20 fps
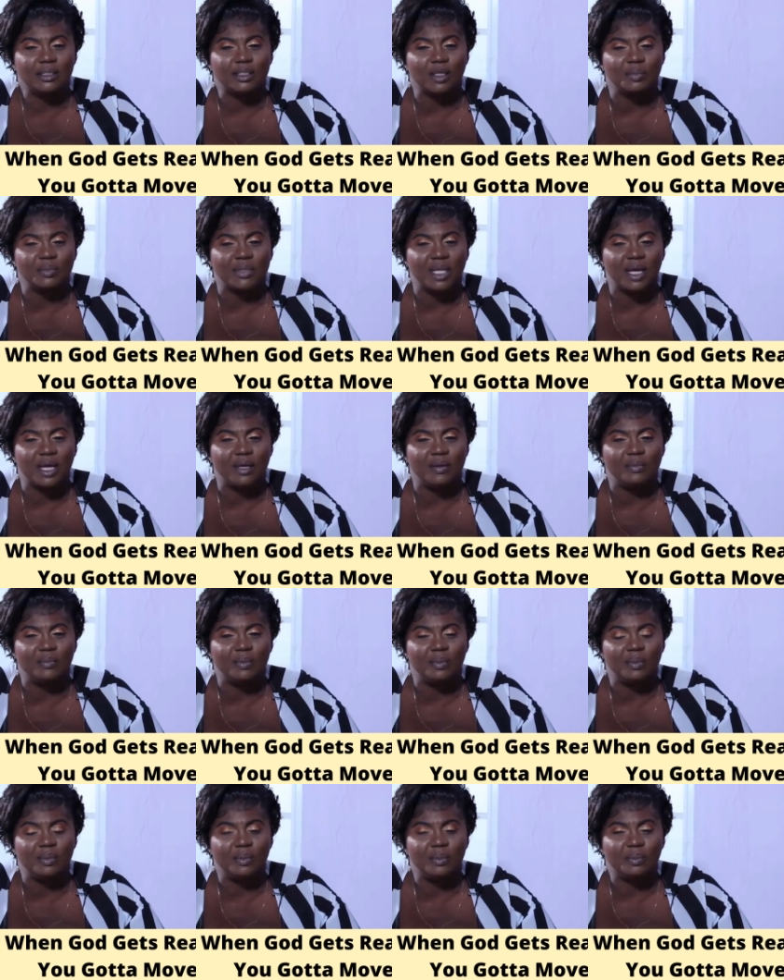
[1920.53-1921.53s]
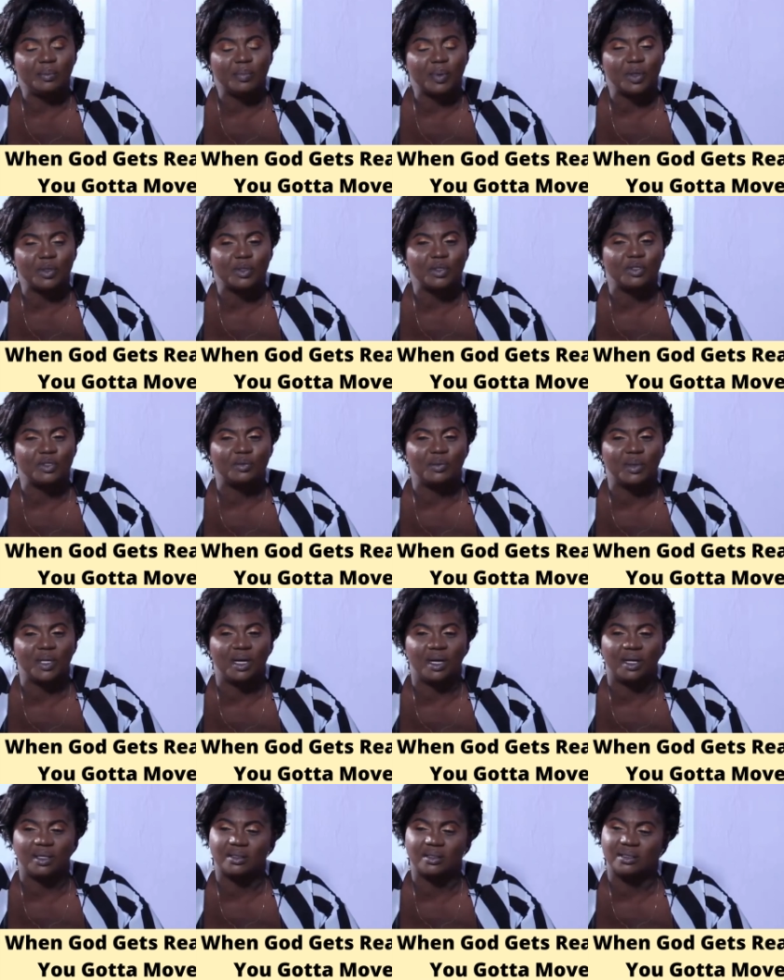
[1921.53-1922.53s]
sometimes persons
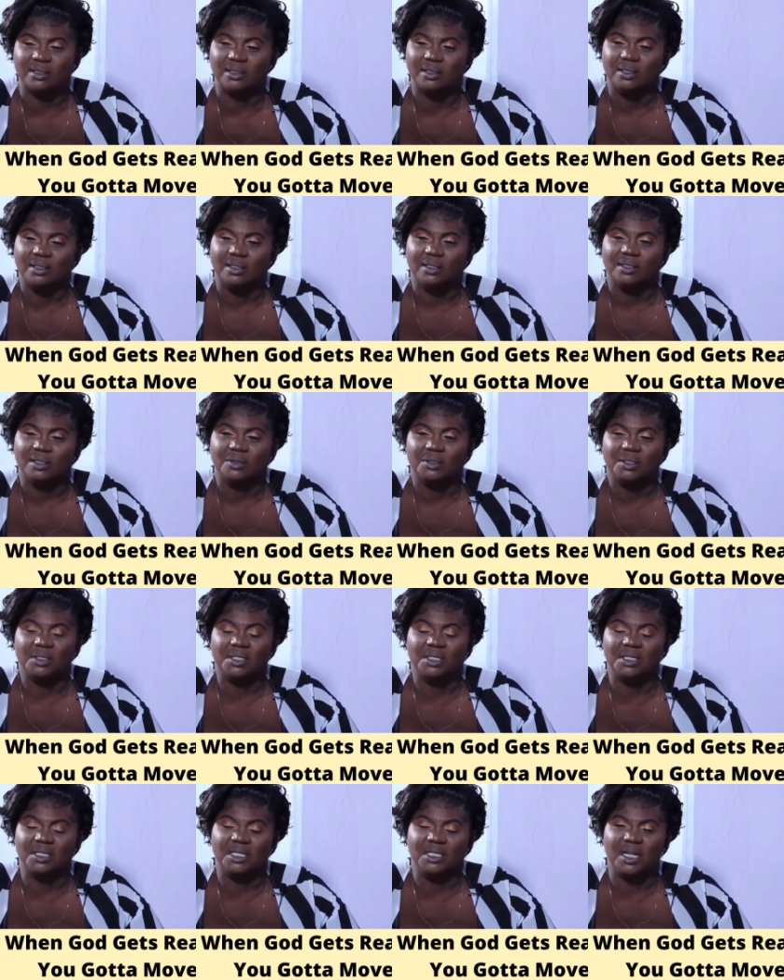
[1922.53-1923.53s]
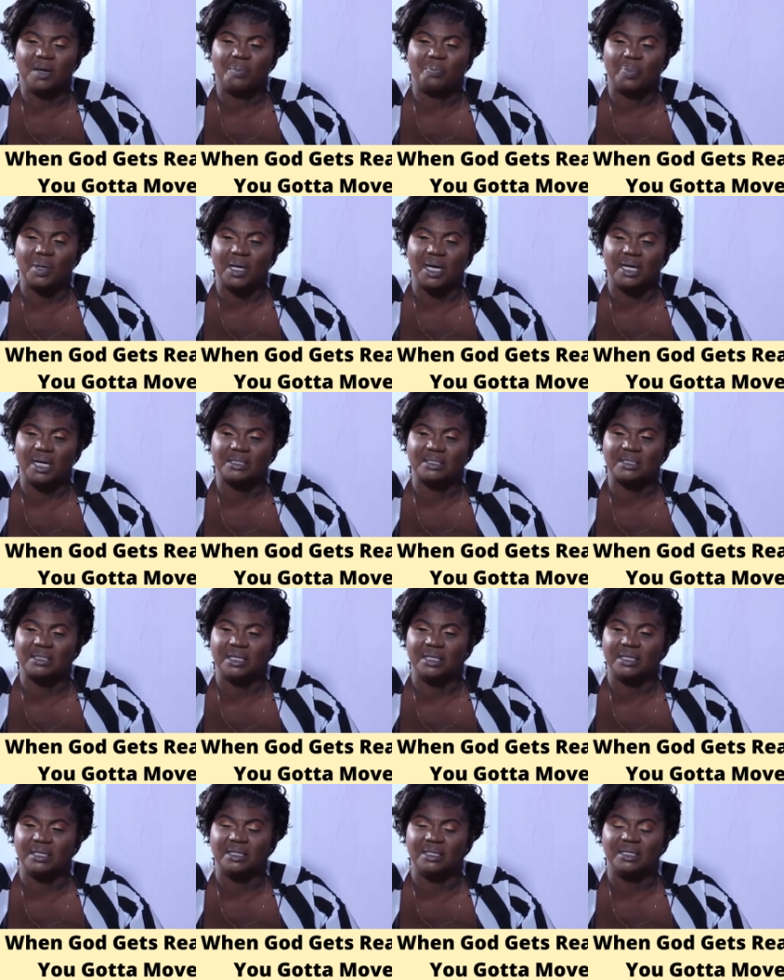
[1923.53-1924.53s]
may ask, they need a
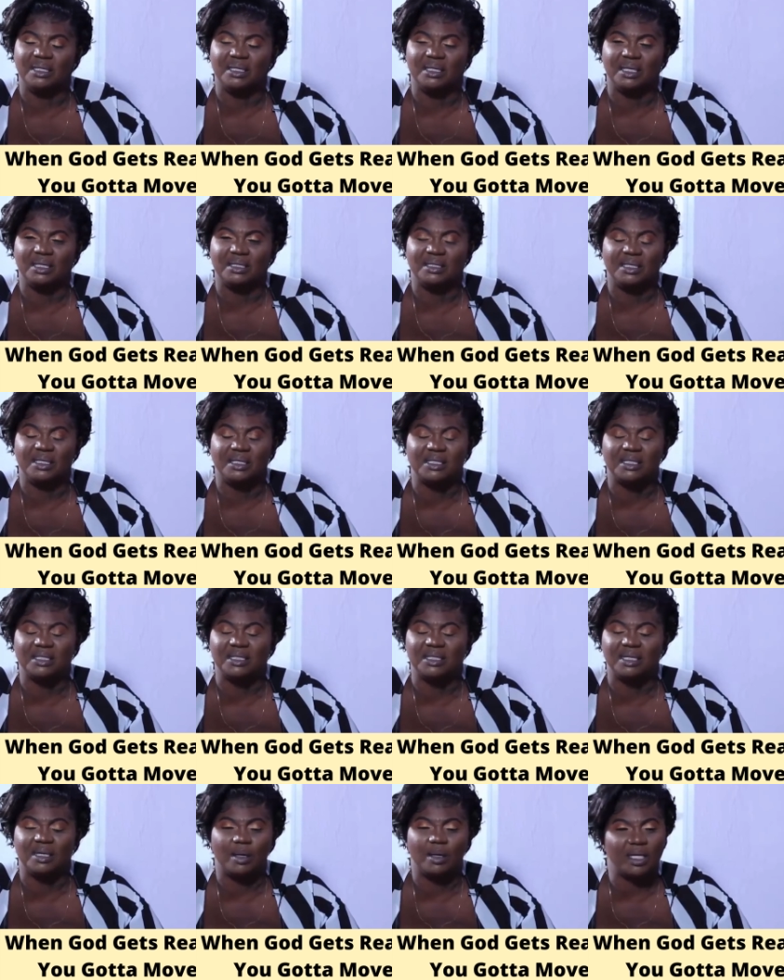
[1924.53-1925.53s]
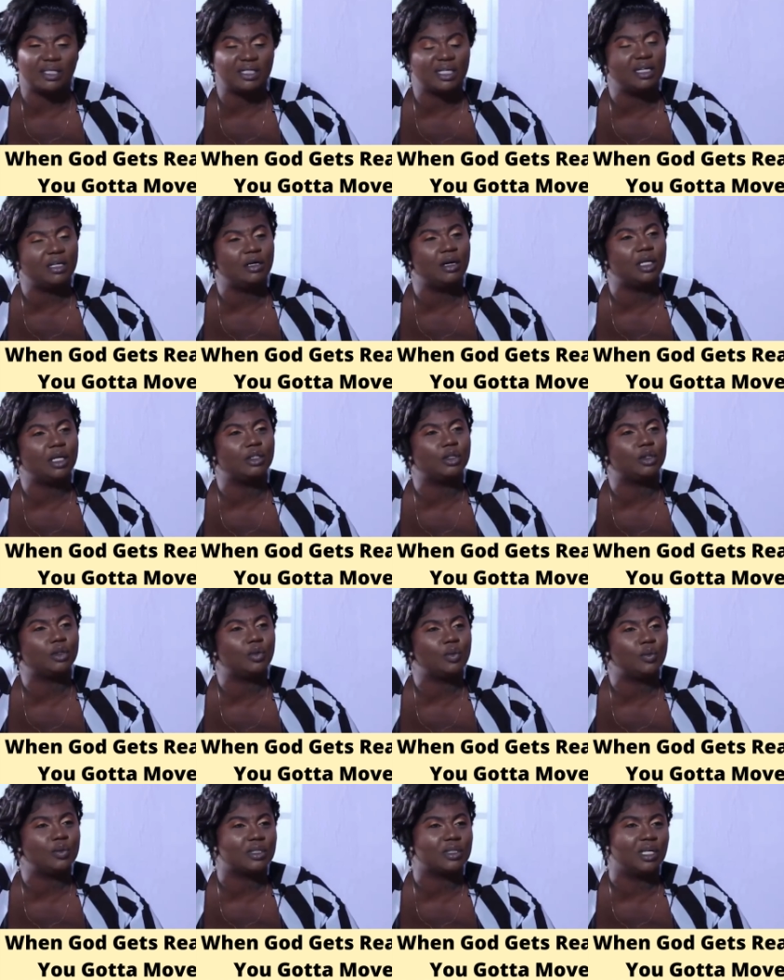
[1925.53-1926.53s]
pastor, they need a this, you know. I said, God
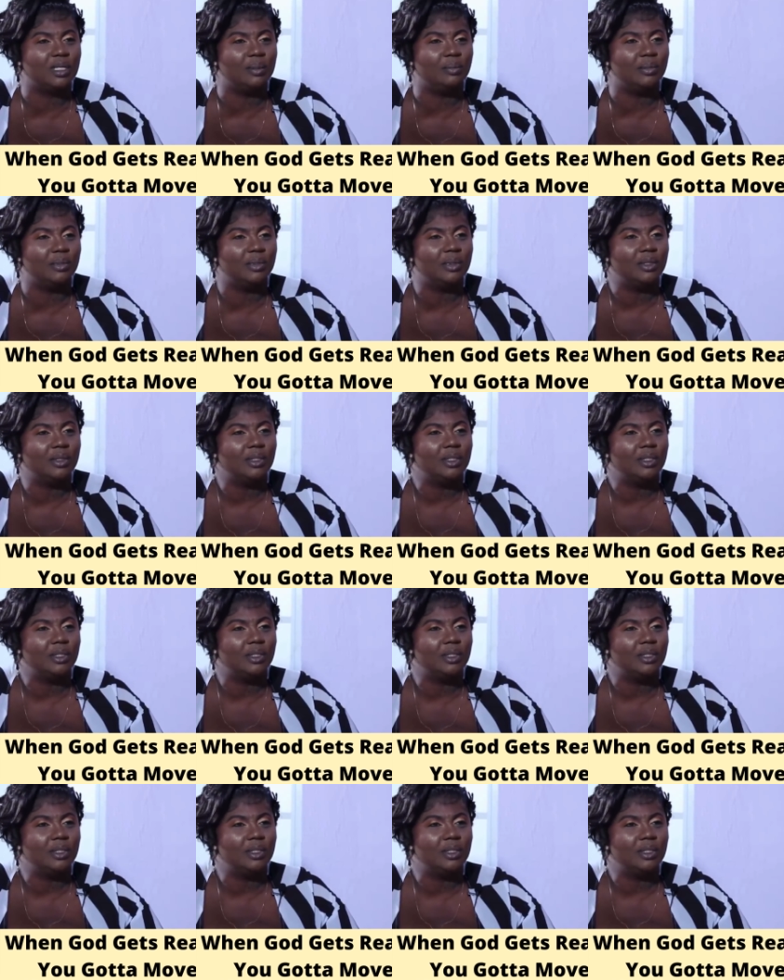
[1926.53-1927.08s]
chose them.